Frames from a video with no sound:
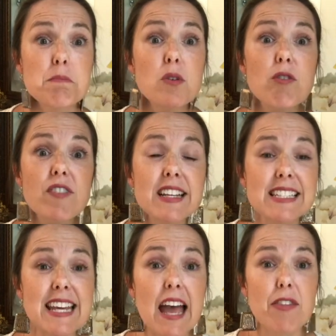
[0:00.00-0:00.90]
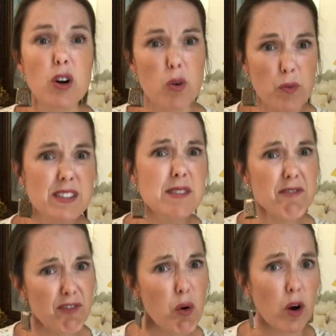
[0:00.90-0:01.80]
moving together with some
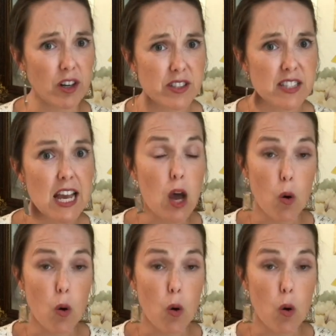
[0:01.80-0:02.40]
force.